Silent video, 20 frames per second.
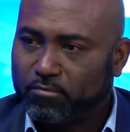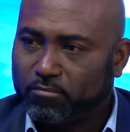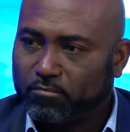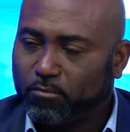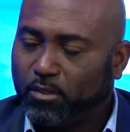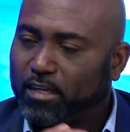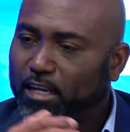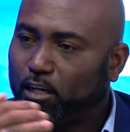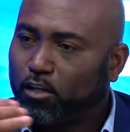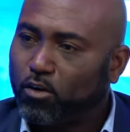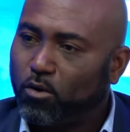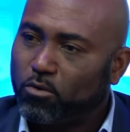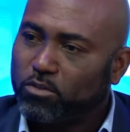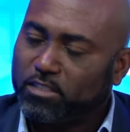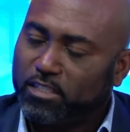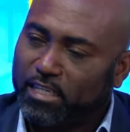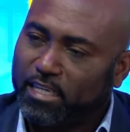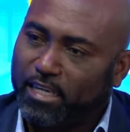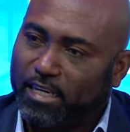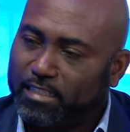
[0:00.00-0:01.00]
but that
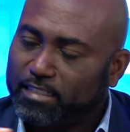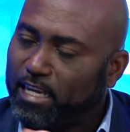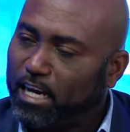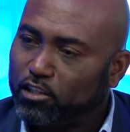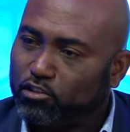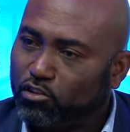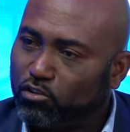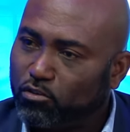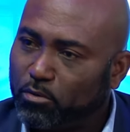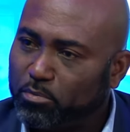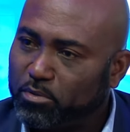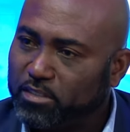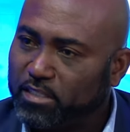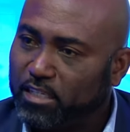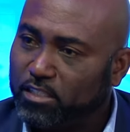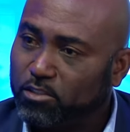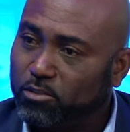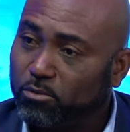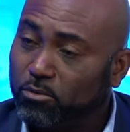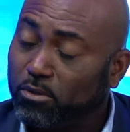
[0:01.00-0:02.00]
councillor cannot actually
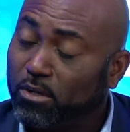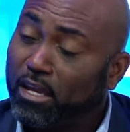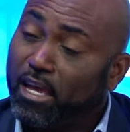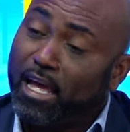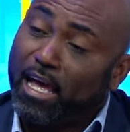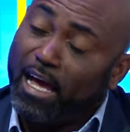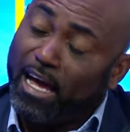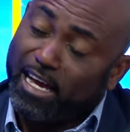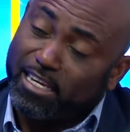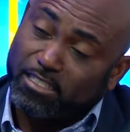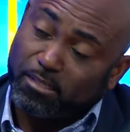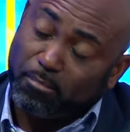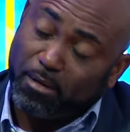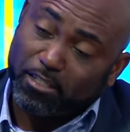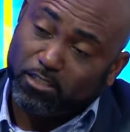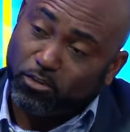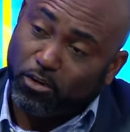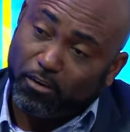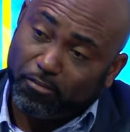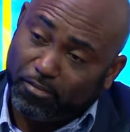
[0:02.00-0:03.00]
represent you? As a
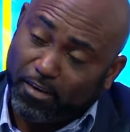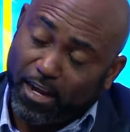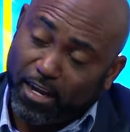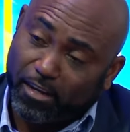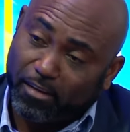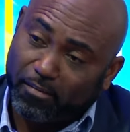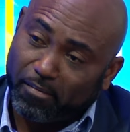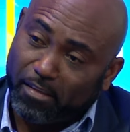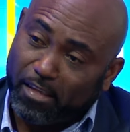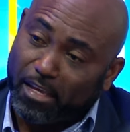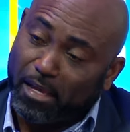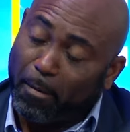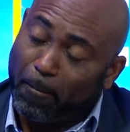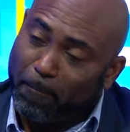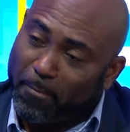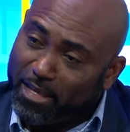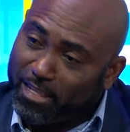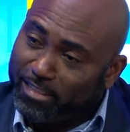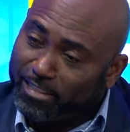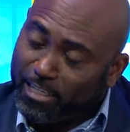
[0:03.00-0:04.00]
matter of fact,
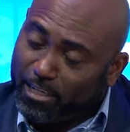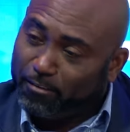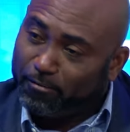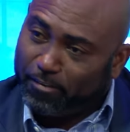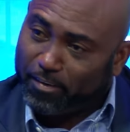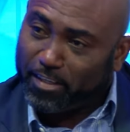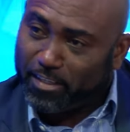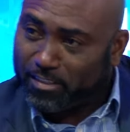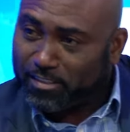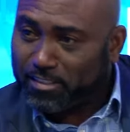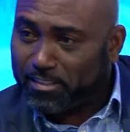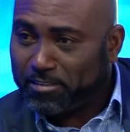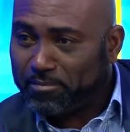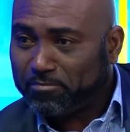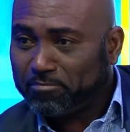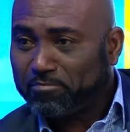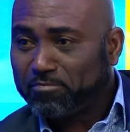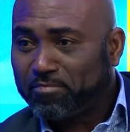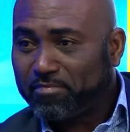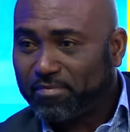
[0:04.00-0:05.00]
building fees,
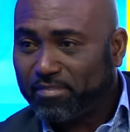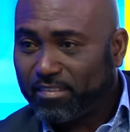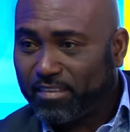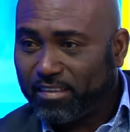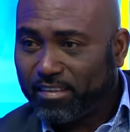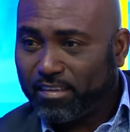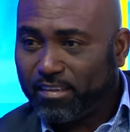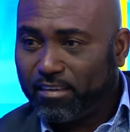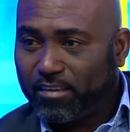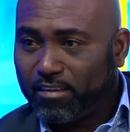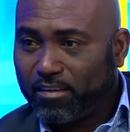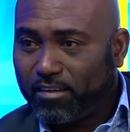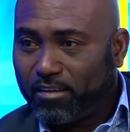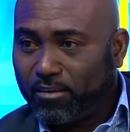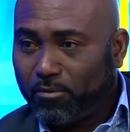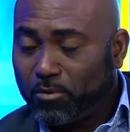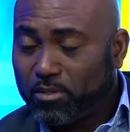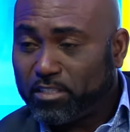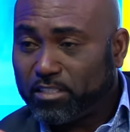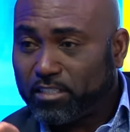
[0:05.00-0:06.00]

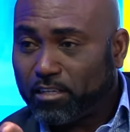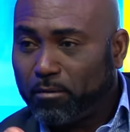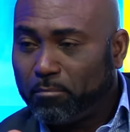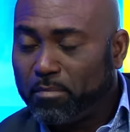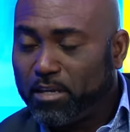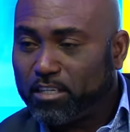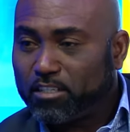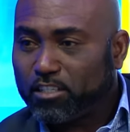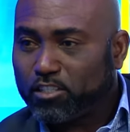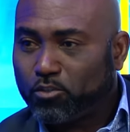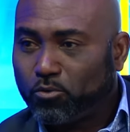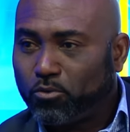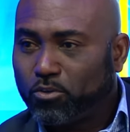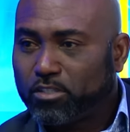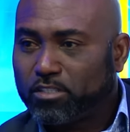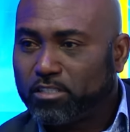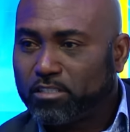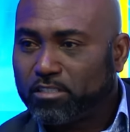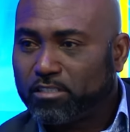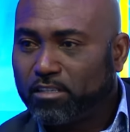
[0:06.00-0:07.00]
which is a major
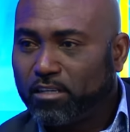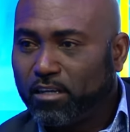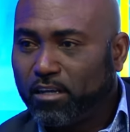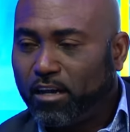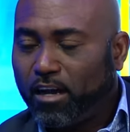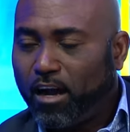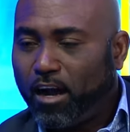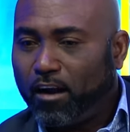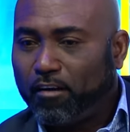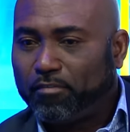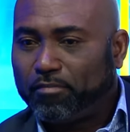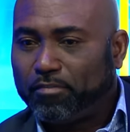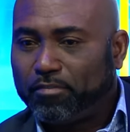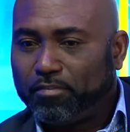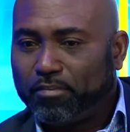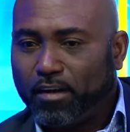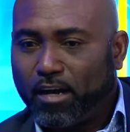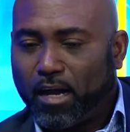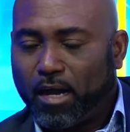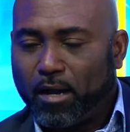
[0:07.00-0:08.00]
source of
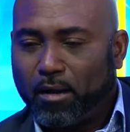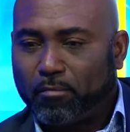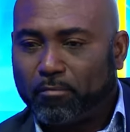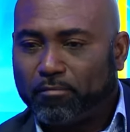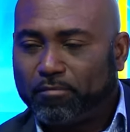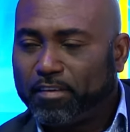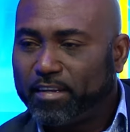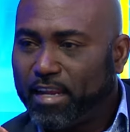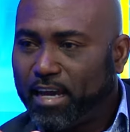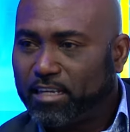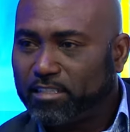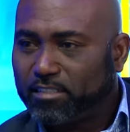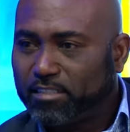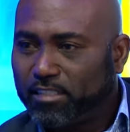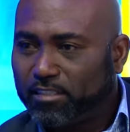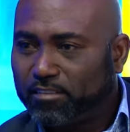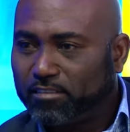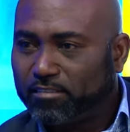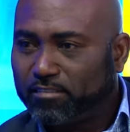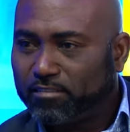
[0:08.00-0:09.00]

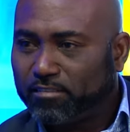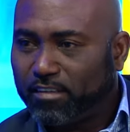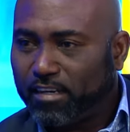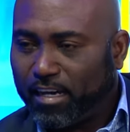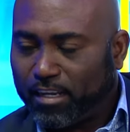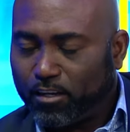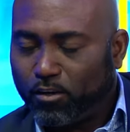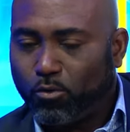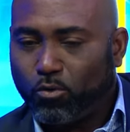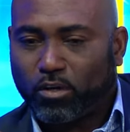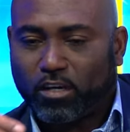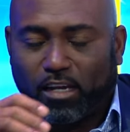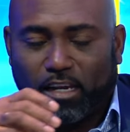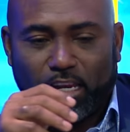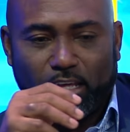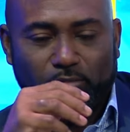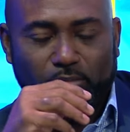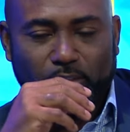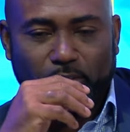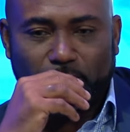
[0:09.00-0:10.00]
financing at the local
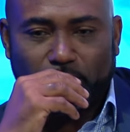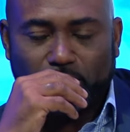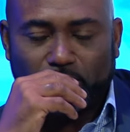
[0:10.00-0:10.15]
level,